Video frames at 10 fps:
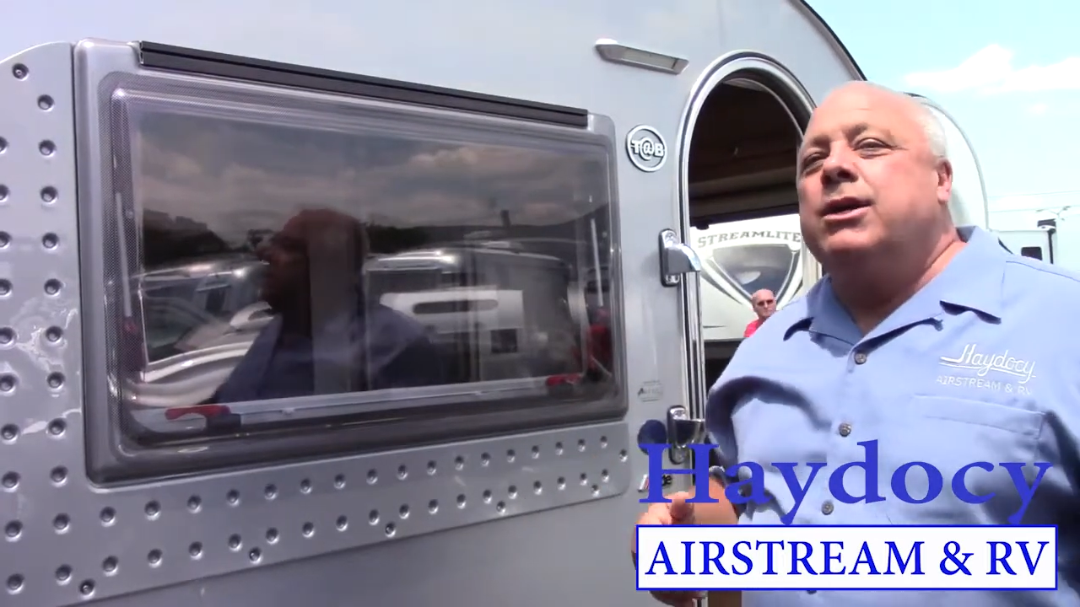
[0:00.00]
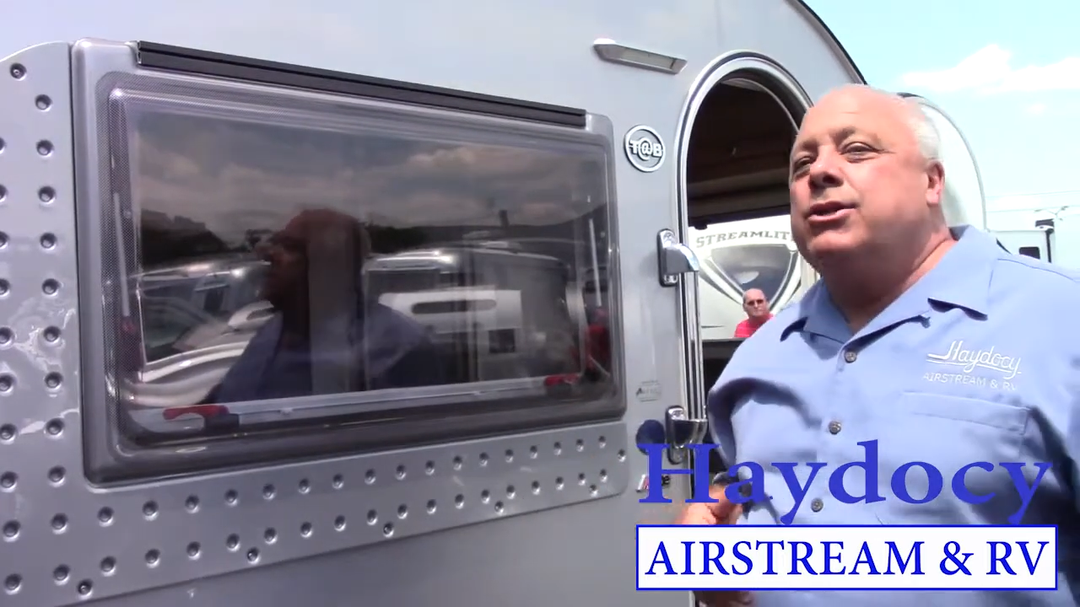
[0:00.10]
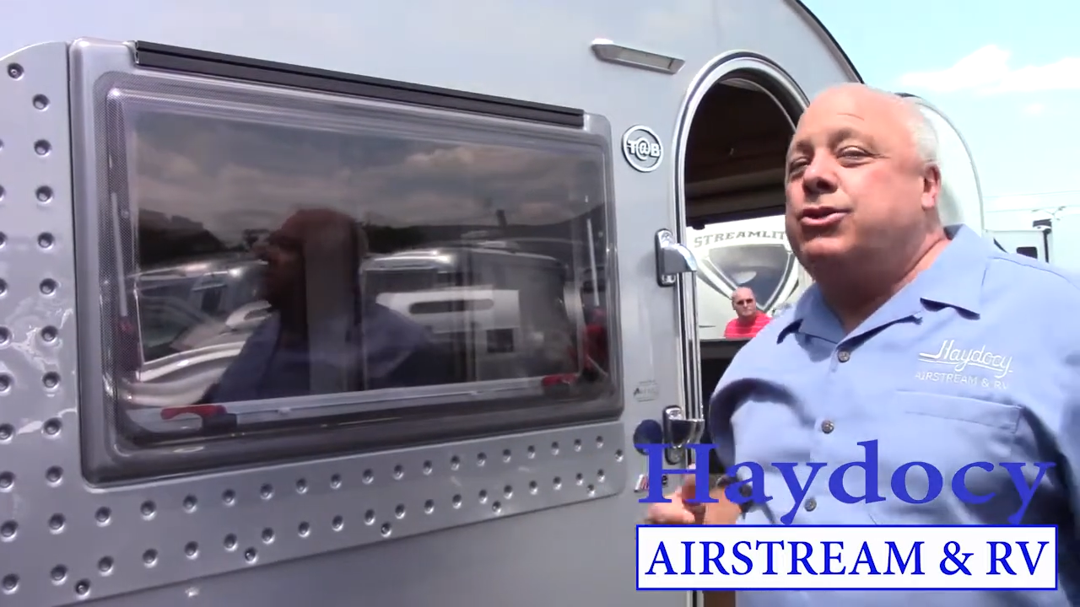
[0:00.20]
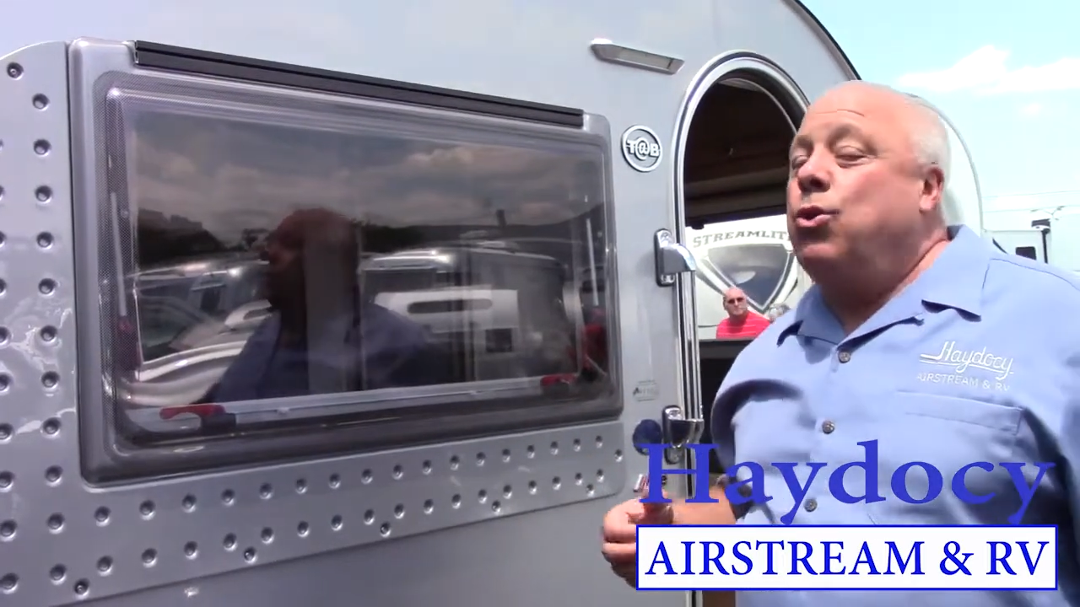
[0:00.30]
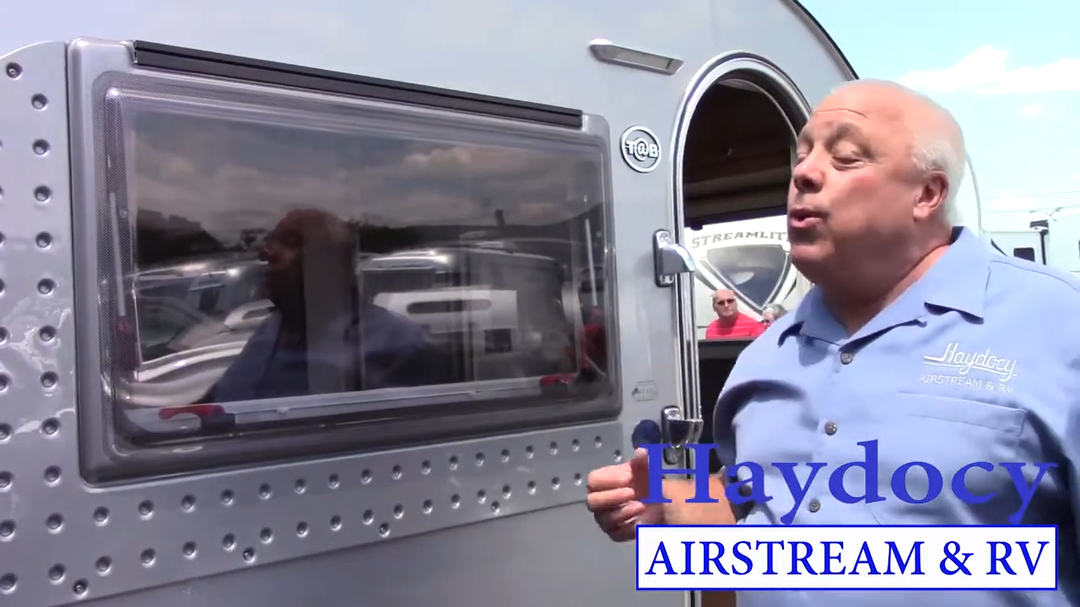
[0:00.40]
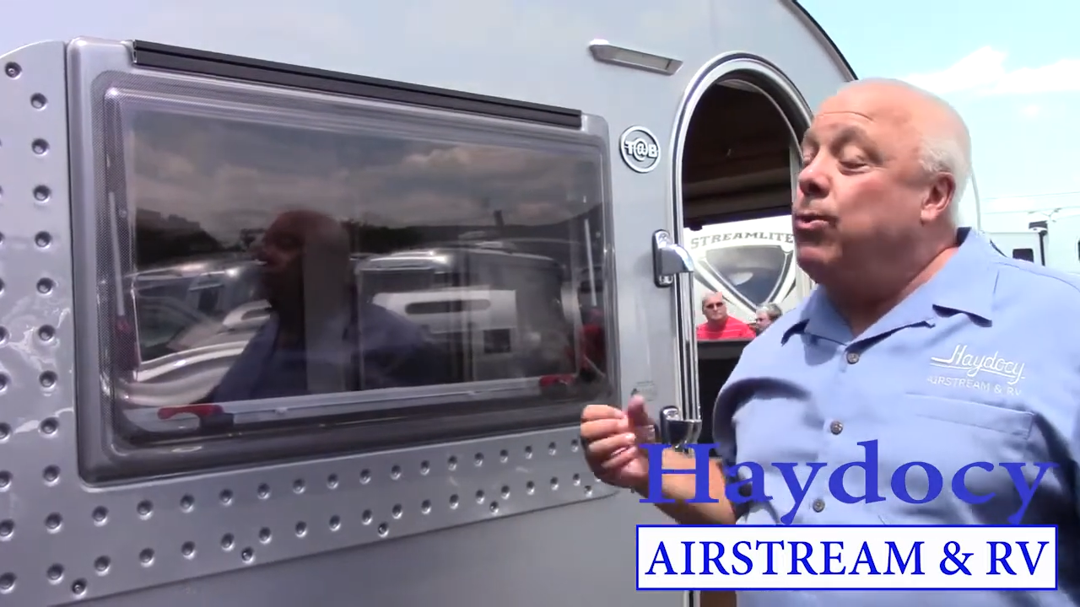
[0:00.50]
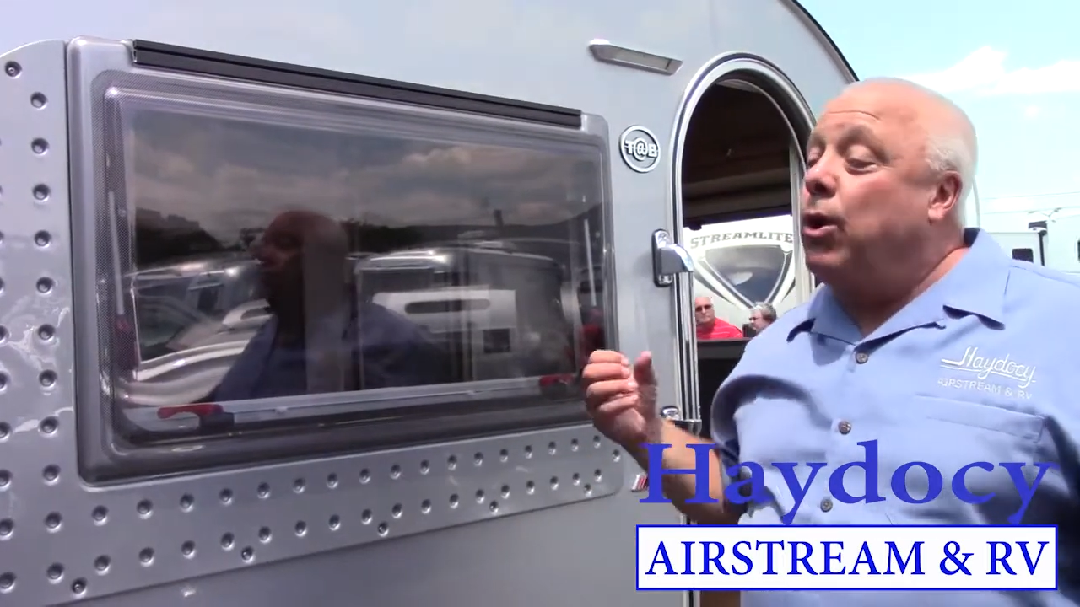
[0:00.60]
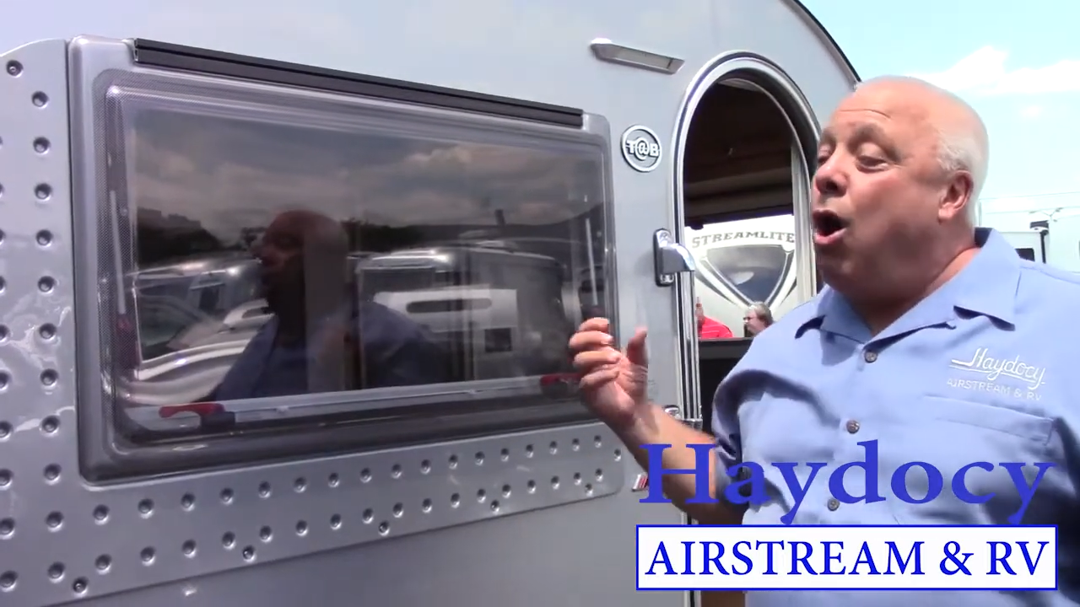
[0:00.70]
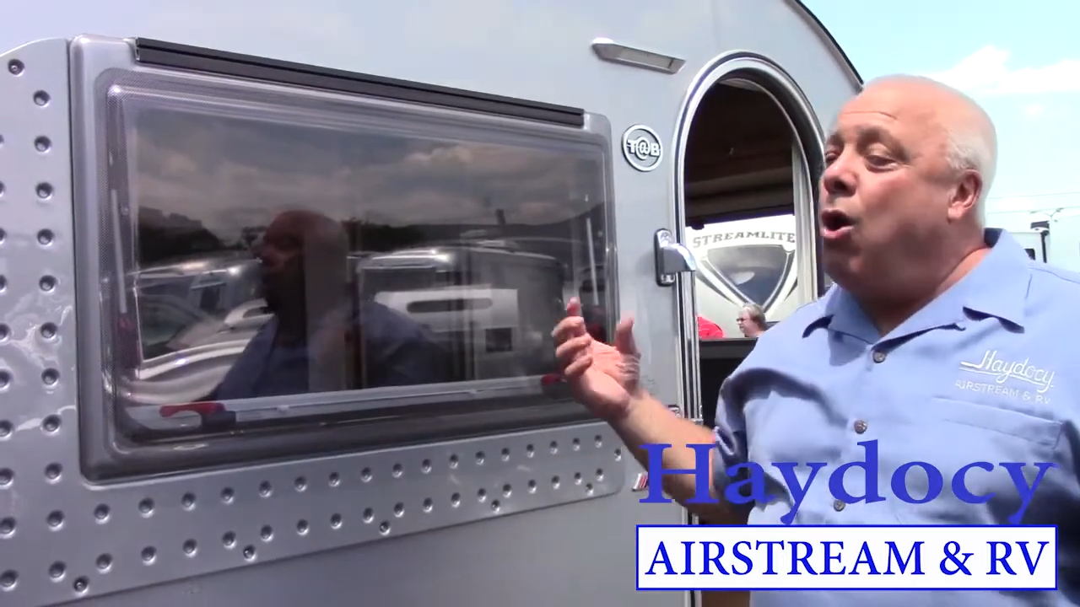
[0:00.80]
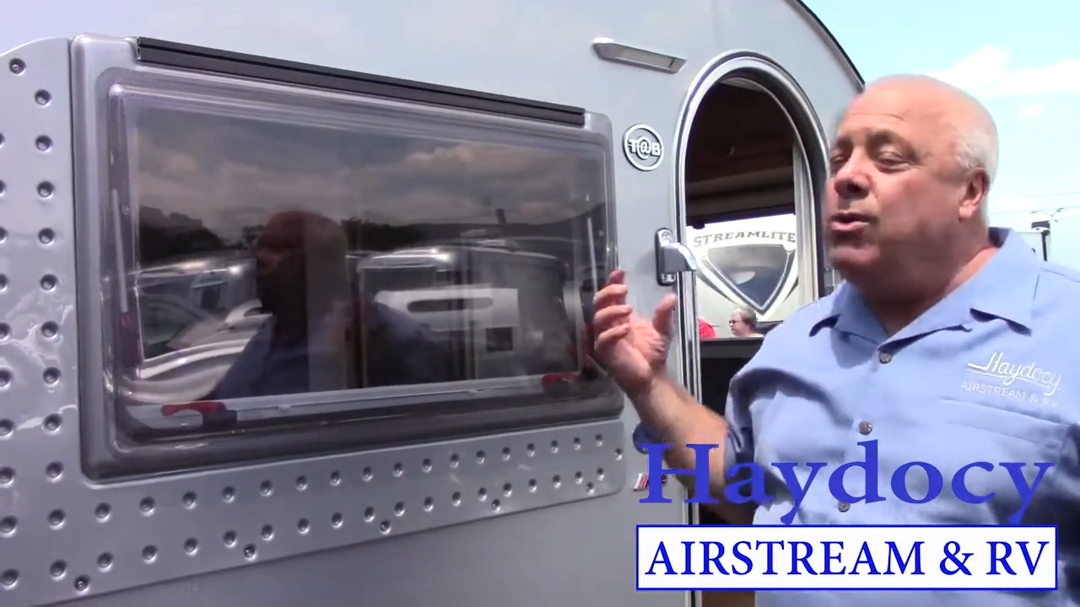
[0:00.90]
So we
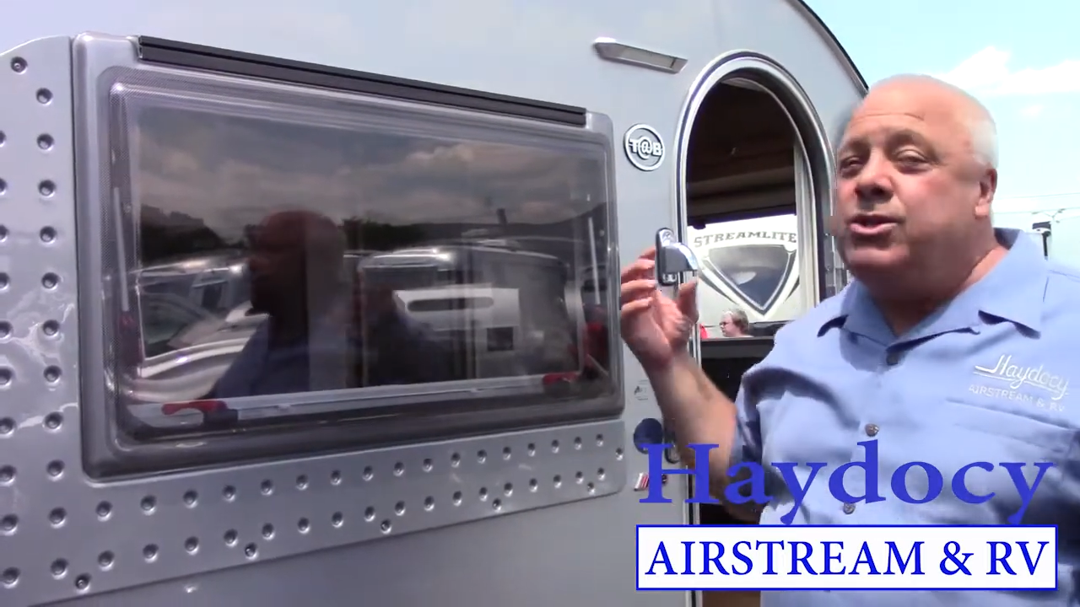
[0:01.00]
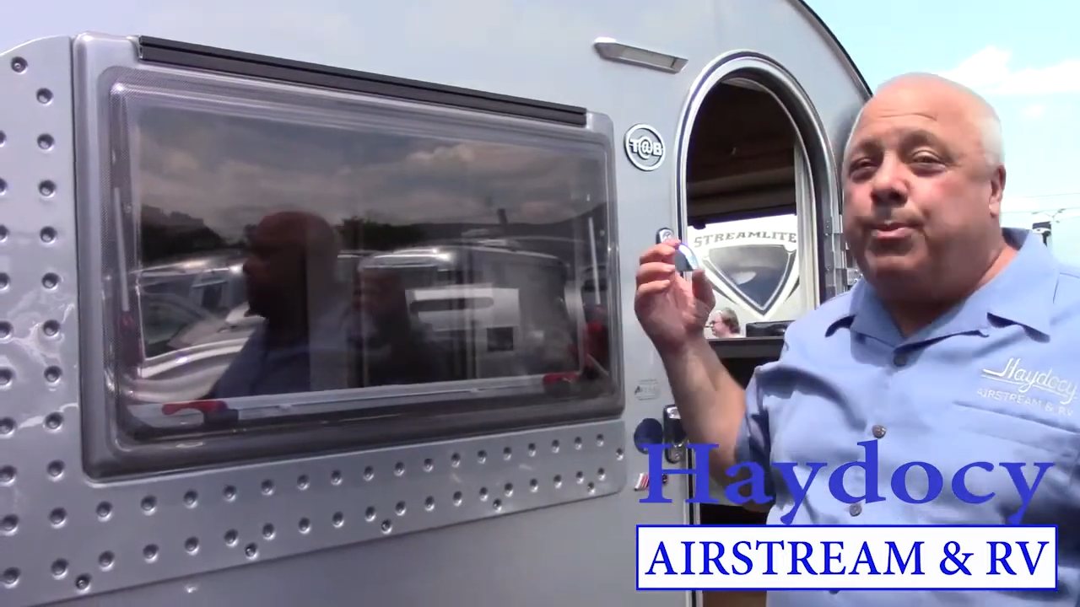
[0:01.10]
will always